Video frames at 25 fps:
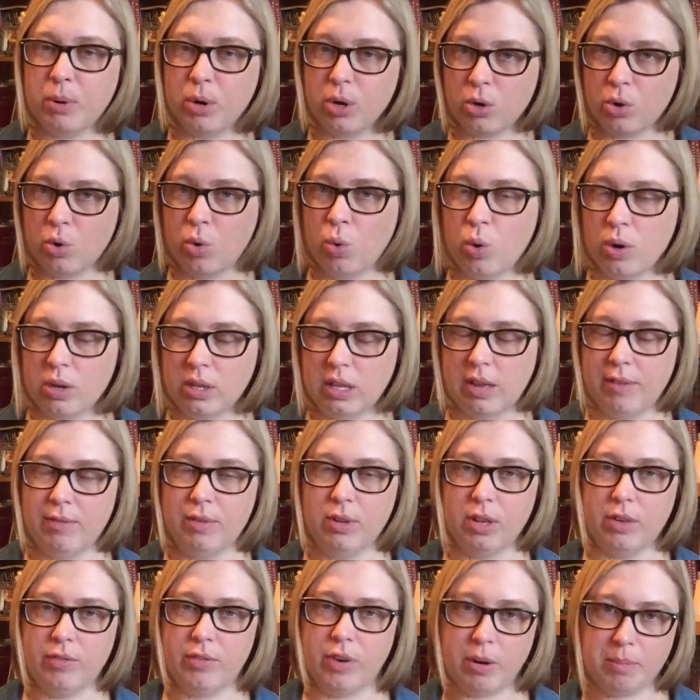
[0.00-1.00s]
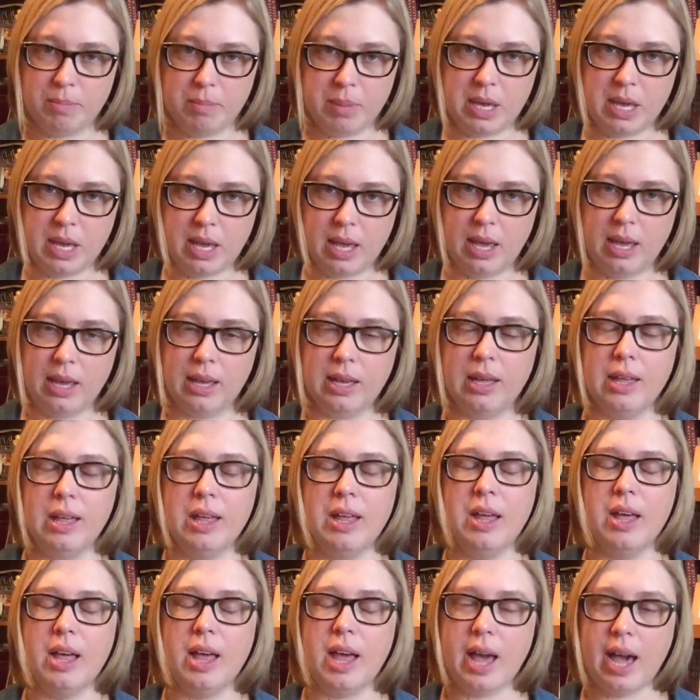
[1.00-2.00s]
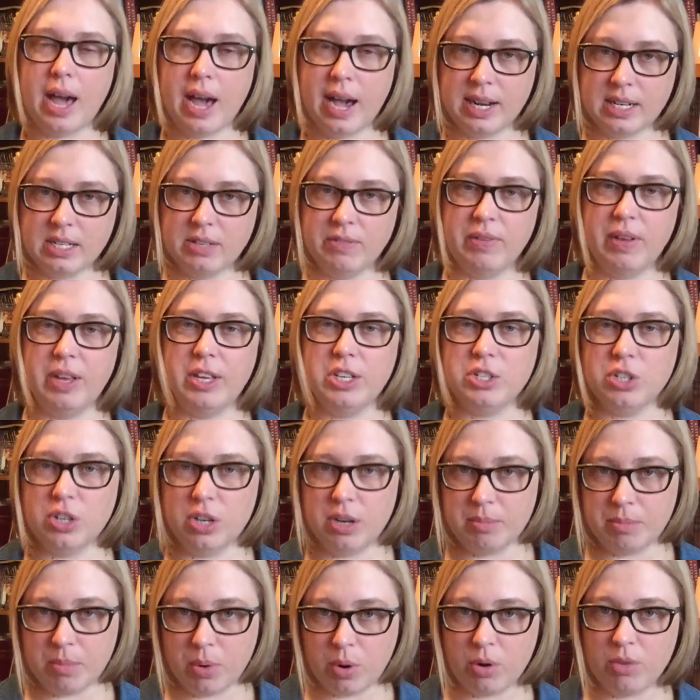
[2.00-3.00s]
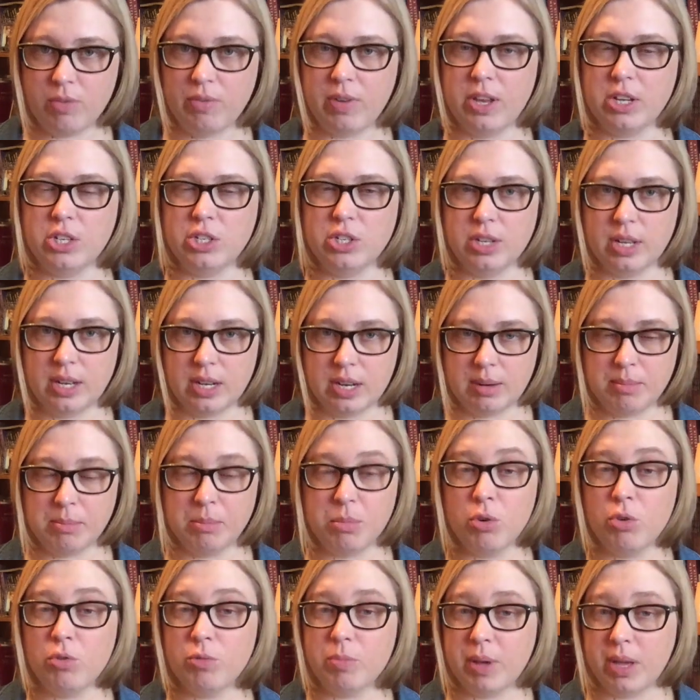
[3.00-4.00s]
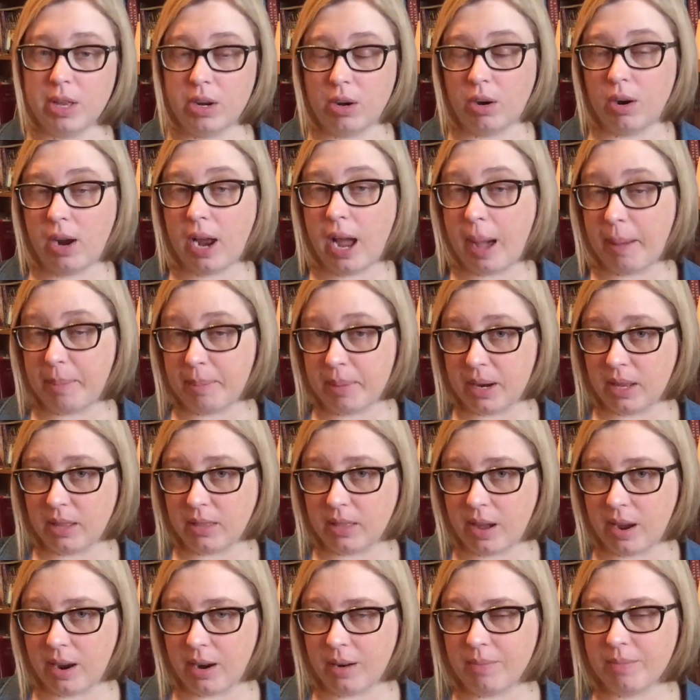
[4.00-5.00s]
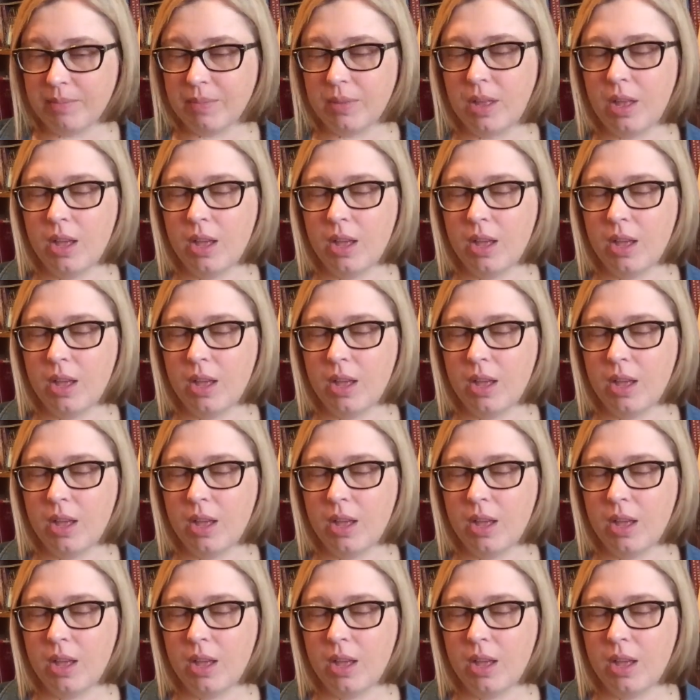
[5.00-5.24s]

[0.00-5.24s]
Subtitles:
core level of our being, activation and motivation and movement are happening there.